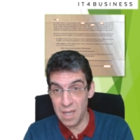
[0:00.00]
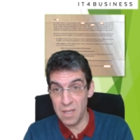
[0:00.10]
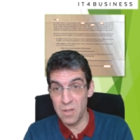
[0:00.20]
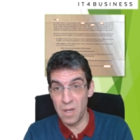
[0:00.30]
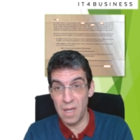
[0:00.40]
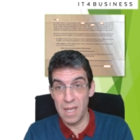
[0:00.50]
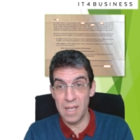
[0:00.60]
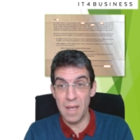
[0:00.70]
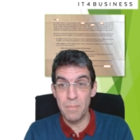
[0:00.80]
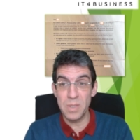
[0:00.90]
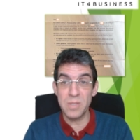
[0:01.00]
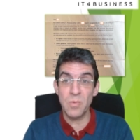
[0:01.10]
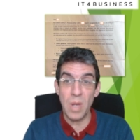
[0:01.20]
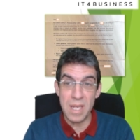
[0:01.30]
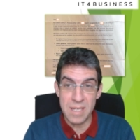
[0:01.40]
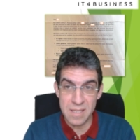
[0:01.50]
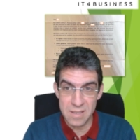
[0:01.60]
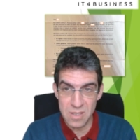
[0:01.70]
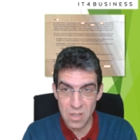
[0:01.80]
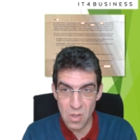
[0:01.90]
click on a link and persuaded
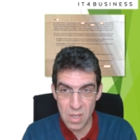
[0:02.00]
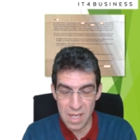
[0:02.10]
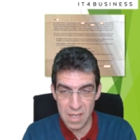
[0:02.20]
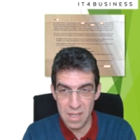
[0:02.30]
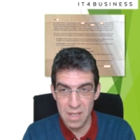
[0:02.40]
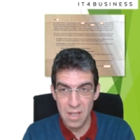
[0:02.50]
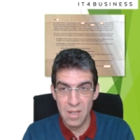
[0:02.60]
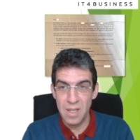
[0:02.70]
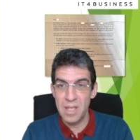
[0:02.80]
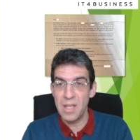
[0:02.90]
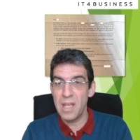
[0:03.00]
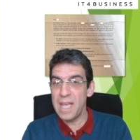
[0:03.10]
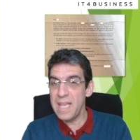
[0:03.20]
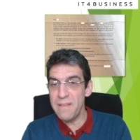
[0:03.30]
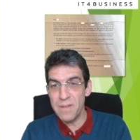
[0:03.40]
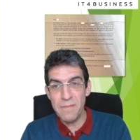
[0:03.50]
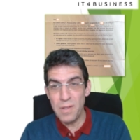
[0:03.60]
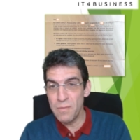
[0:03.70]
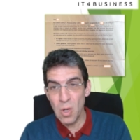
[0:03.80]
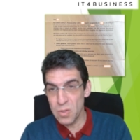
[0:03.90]
to log in, even if
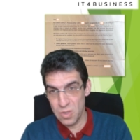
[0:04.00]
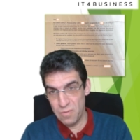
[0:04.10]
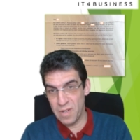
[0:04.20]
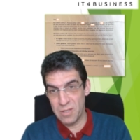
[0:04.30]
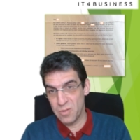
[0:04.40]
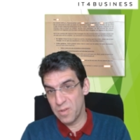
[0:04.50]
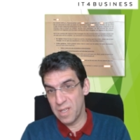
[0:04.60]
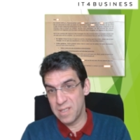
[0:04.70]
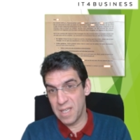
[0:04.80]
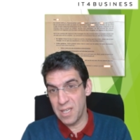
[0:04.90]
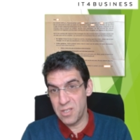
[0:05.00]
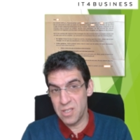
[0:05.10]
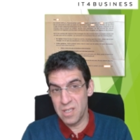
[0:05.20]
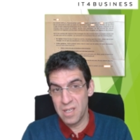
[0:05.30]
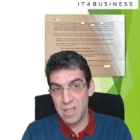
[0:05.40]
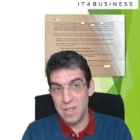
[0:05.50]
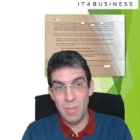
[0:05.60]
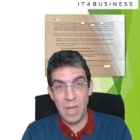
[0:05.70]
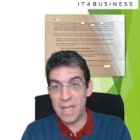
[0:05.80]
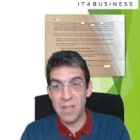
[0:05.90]
you've got two-factor authentication,
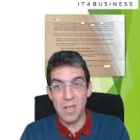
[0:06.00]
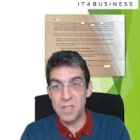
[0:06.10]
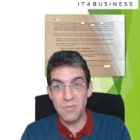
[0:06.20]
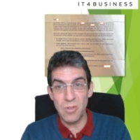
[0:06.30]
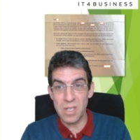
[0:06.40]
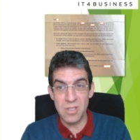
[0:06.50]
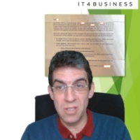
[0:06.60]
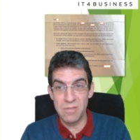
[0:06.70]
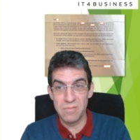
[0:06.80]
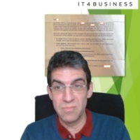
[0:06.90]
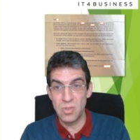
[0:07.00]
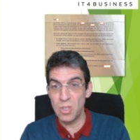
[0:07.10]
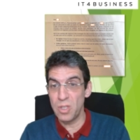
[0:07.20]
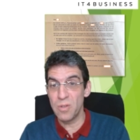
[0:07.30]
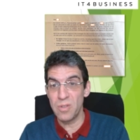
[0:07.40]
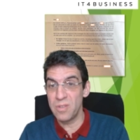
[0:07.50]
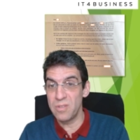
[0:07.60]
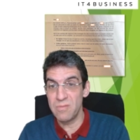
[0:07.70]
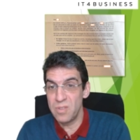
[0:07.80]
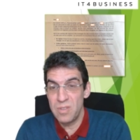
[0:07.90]
the bad guys have tricked you. So you
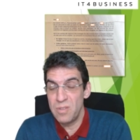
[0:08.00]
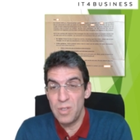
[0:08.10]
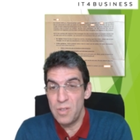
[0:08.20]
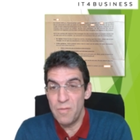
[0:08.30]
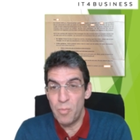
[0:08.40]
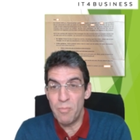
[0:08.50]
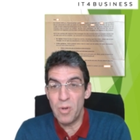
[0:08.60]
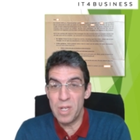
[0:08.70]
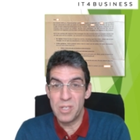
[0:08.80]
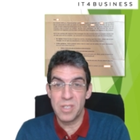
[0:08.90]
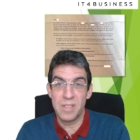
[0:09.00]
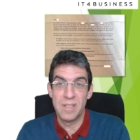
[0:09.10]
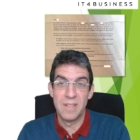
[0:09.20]
you've been breached.